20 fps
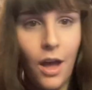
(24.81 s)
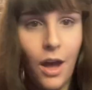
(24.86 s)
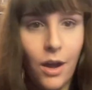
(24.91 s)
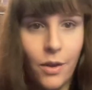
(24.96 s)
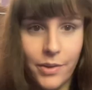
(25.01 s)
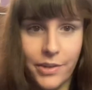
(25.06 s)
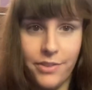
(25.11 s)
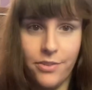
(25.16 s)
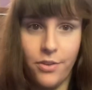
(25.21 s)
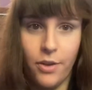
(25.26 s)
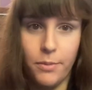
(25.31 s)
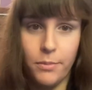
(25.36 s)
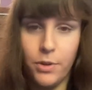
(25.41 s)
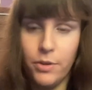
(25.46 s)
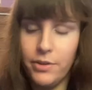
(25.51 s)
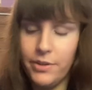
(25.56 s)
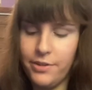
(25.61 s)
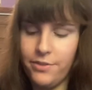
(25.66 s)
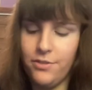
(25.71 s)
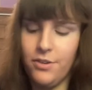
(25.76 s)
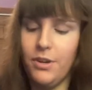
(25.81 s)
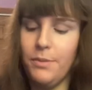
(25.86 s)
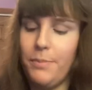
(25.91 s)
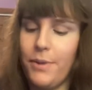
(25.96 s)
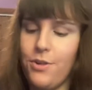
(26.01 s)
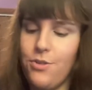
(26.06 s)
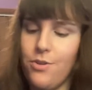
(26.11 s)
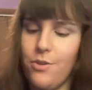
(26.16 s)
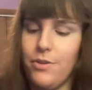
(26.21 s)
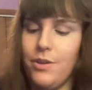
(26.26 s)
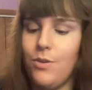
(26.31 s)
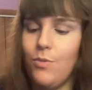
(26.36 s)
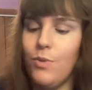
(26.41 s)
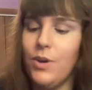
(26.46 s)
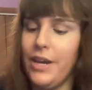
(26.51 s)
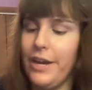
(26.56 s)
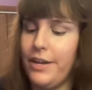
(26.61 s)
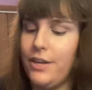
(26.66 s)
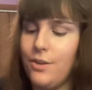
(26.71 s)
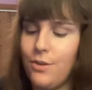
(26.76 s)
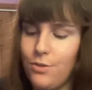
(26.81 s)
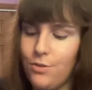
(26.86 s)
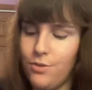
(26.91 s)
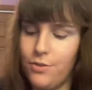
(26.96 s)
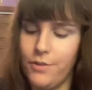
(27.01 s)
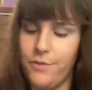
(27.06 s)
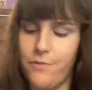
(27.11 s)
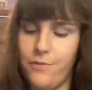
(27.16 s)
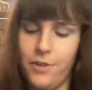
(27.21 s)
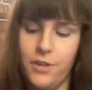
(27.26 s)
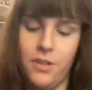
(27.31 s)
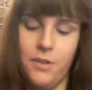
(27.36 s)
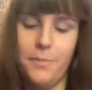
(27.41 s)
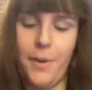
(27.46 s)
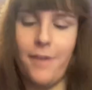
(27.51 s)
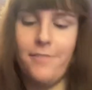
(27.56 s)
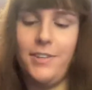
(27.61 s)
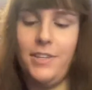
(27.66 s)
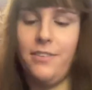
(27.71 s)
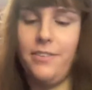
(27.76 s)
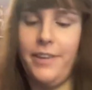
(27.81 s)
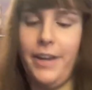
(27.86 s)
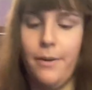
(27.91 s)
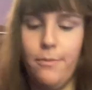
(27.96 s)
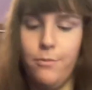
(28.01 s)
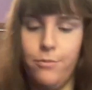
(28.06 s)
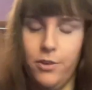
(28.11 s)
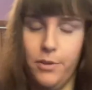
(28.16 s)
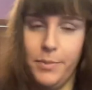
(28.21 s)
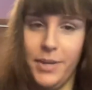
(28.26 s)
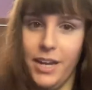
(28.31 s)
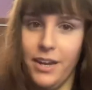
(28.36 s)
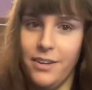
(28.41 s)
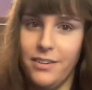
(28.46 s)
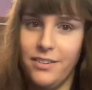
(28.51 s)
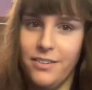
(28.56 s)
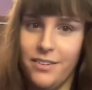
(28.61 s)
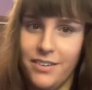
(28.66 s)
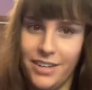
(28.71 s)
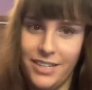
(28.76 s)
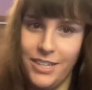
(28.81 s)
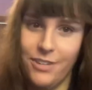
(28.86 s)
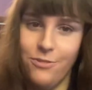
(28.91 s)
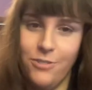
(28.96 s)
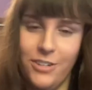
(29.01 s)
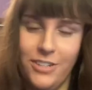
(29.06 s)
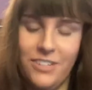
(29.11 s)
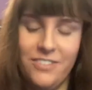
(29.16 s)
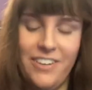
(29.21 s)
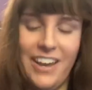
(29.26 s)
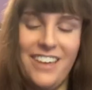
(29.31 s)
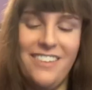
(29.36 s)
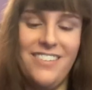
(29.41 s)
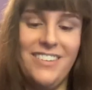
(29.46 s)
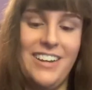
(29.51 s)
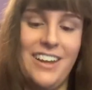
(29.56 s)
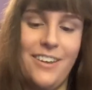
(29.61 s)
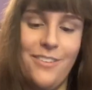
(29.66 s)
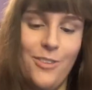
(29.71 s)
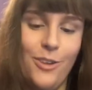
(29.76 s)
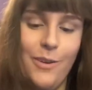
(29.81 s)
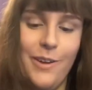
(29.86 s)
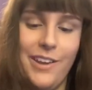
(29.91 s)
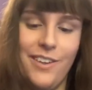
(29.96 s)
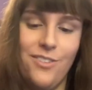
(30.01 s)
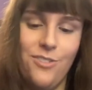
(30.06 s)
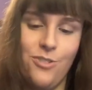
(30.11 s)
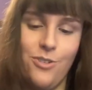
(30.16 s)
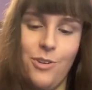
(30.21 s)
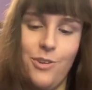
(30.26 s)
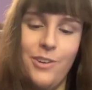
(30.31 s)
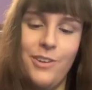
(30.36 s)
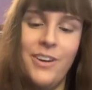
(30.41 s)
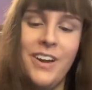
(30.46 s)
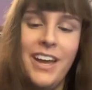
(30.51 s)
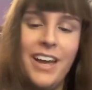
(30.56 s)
Alright, so I'm going to start by showing you what I use to film. Obviously I'm filming on a different device today so I can show you.